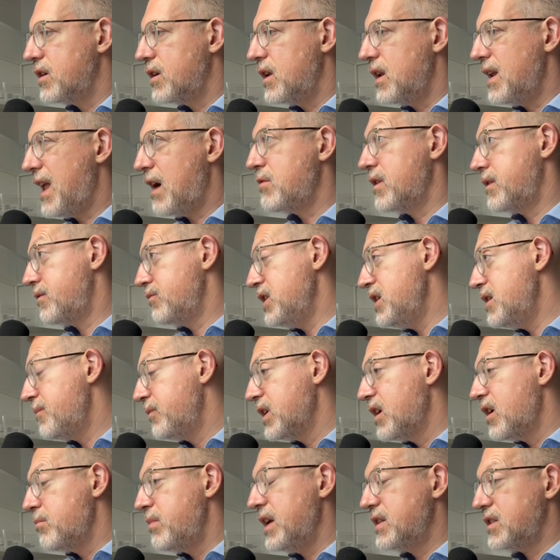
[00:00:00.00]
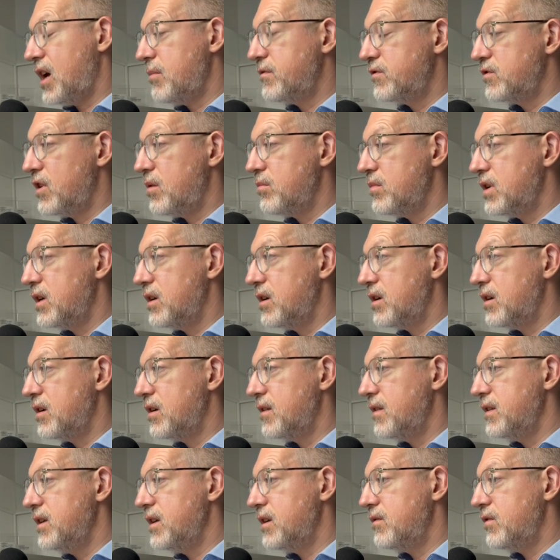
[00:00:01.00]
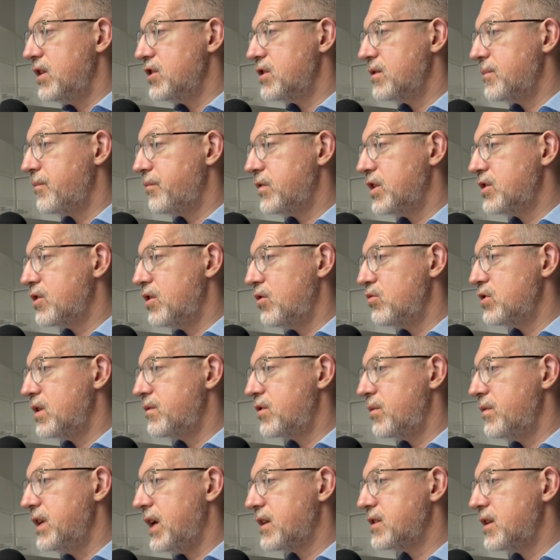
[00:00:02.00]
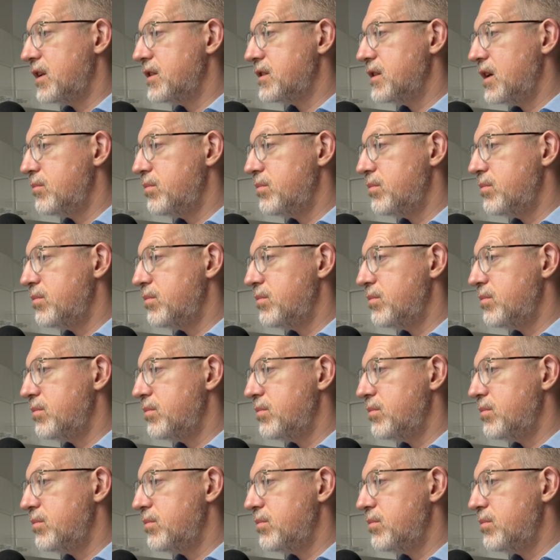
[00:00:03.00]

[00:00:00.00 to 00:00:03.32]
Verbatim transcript: Yeah, and maybe even improving the quality of patent applications.